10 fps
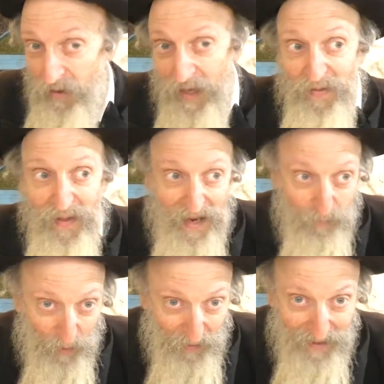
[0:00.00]
then
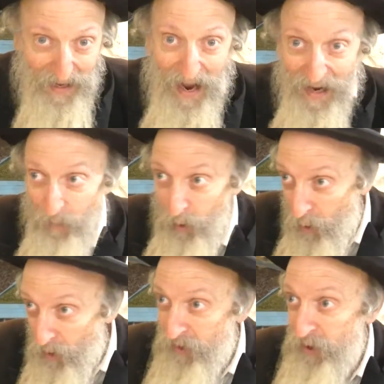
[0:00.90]
when they die, it will
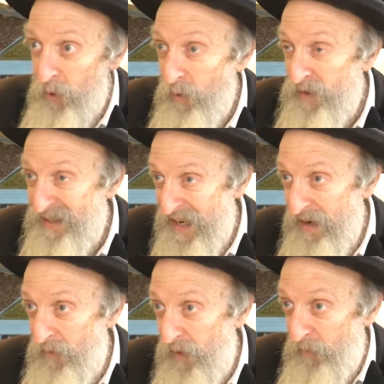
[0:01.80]
also
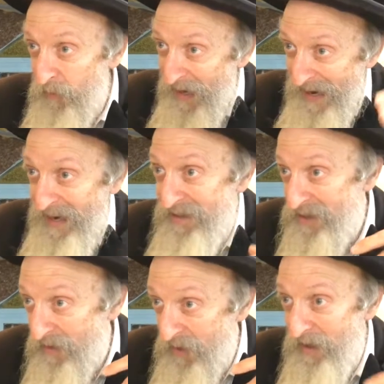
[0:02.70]
save them from the
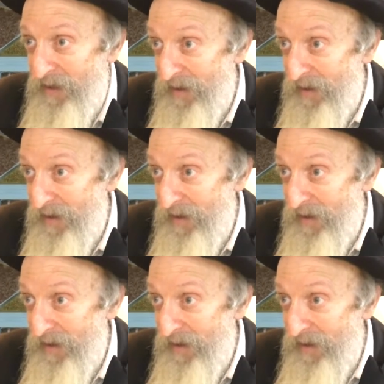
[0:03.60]
hands of the